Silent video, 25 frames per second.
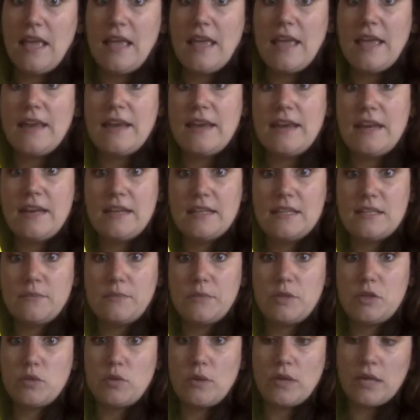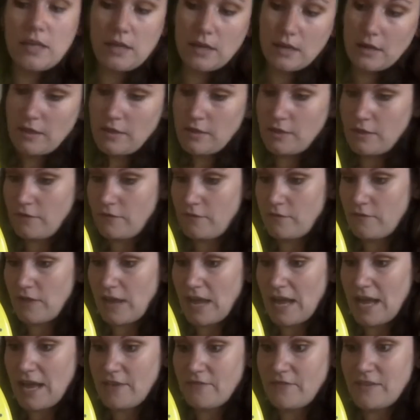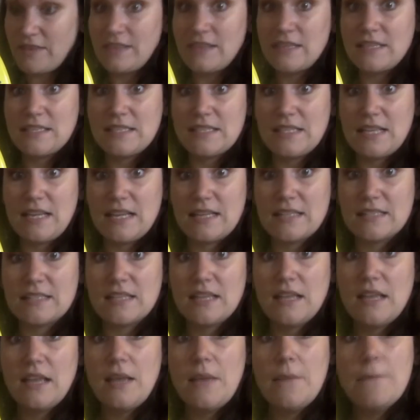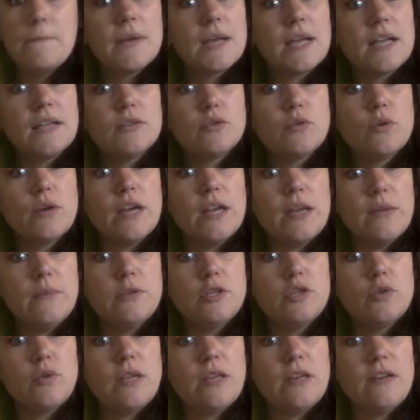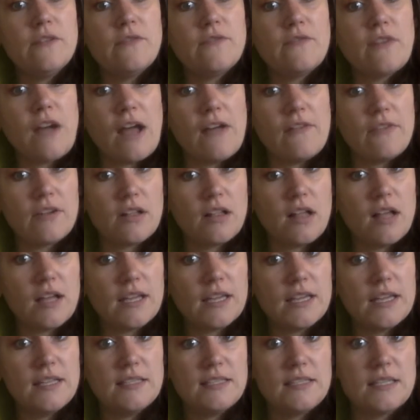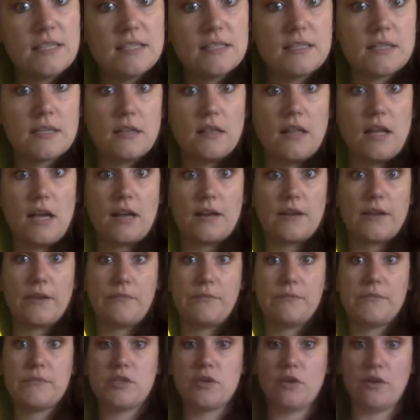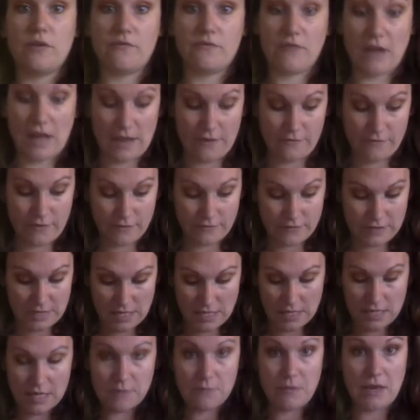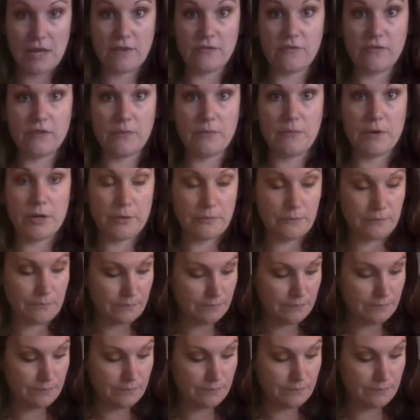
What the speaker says: And it is in between the 5 and the 6 because we're in between 5 o'clock and 6 o'clock. So at 5:15, he met a flipper.